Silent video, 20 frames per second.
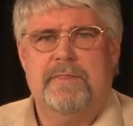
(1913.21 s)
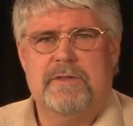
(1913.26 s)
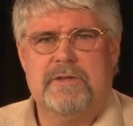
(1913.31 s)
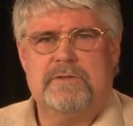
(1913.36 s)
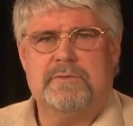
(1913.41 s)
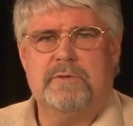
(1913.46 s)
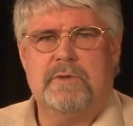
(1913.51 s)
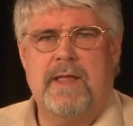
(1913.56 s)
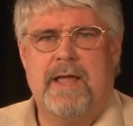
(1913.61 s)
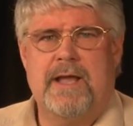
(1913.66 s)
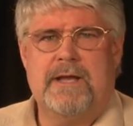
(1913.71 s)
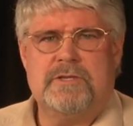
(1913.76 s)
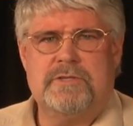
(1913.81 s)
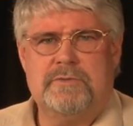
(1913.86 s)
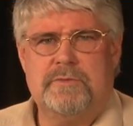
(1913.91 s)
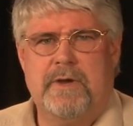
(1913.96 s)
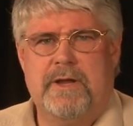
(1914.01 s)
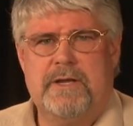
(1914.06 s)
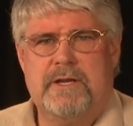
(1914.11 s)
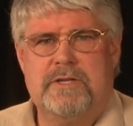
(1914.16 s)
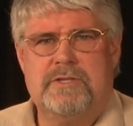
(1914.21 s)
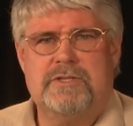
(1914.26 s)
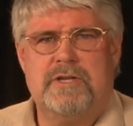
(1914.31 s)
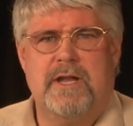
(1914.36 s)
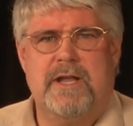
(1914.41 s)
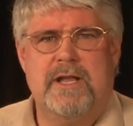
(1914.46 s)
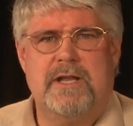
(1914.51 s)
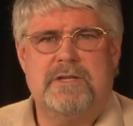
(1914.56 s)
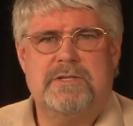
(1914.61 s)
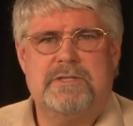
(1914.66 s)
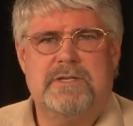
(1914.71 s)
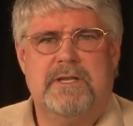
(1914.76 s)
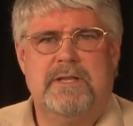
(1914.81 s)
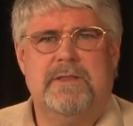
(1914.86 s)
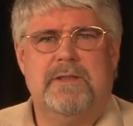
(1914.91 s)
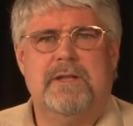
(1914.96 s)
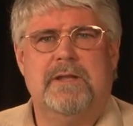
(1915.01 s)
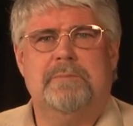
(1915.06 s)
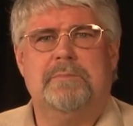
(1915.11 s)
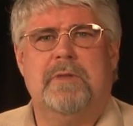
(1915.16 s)
this will actuate a change
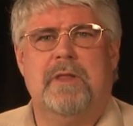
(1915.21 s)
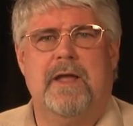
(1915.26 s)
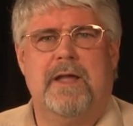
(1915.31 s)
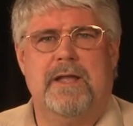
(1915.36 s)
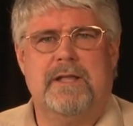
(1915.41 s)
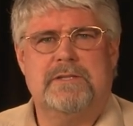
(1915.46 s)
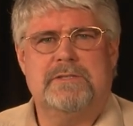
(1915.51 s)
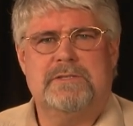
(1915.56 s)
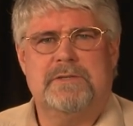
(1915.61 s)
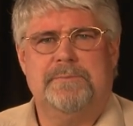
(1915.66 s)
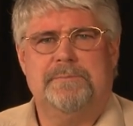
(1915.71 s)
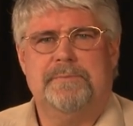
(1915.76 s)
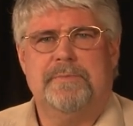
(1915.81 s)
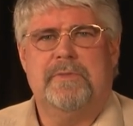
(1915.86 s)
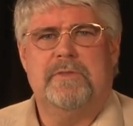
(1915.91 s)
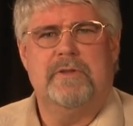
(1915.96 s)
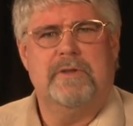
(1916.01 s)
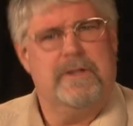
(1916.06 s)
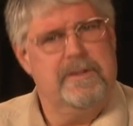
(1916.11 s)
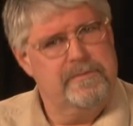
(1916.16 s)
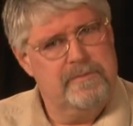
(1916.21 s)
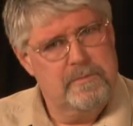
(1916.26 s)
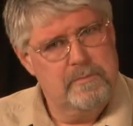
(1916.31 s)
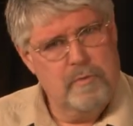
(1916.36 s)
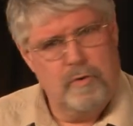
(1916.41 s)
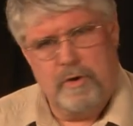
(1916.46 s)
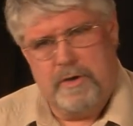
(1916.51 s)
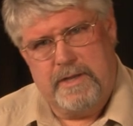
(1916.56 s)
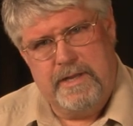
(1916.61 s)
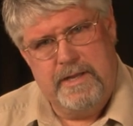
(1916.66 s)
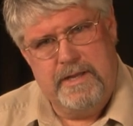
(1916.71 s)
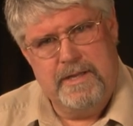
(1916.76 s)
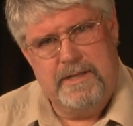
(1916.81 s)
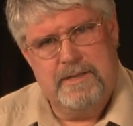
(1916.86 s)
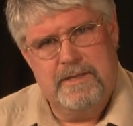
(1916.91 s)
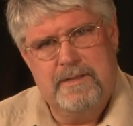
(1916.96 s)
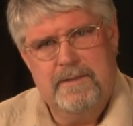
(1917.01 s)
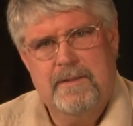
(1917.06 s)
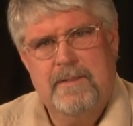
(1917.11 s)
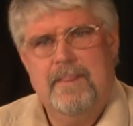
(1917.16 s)
in the appliance to give you more
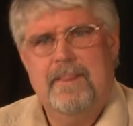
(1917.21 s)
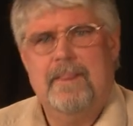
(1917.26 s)
heat,